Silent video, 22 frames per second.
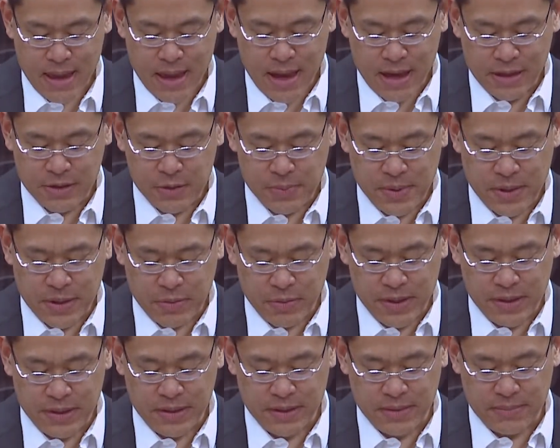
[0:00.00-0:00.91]
And there's been a
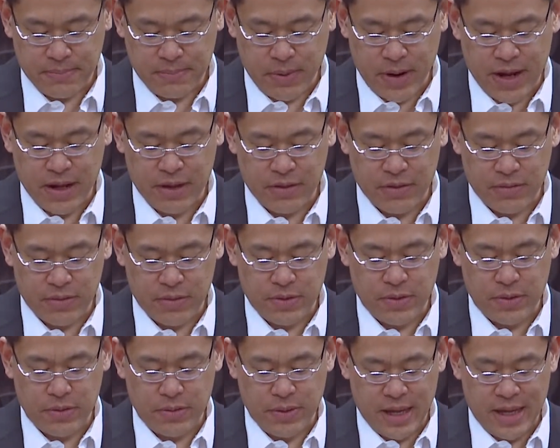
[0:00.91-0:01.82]
recent
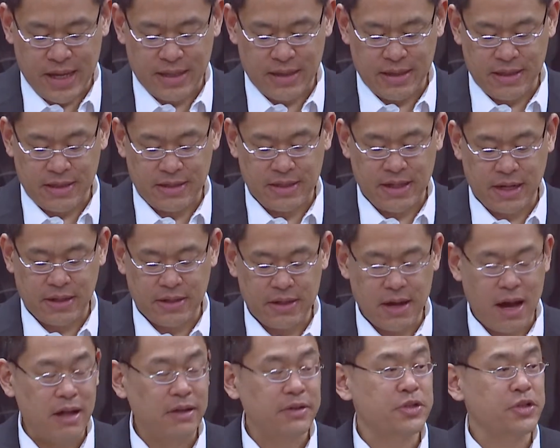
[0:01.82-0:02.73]
breakthrough in the
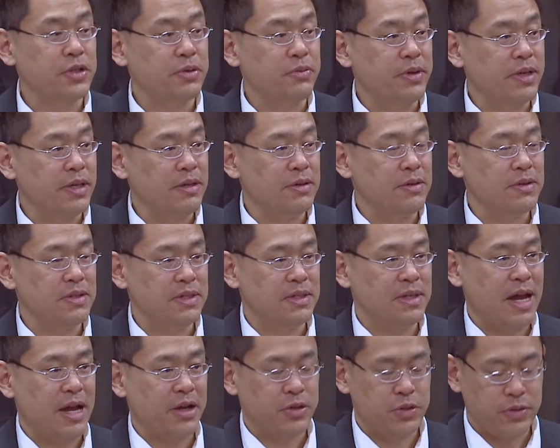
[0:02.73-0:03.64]
technology we use
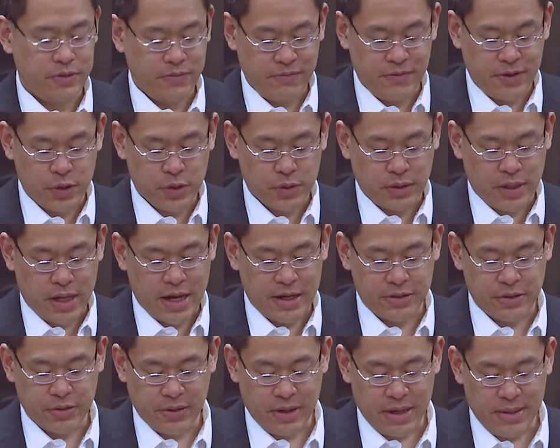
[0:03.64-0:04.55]
to actually
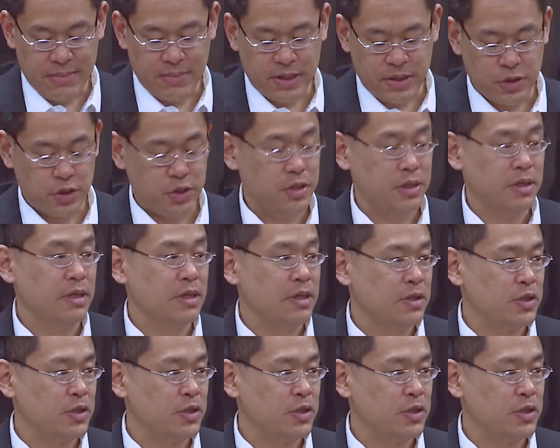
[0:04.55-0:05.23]
visualize or image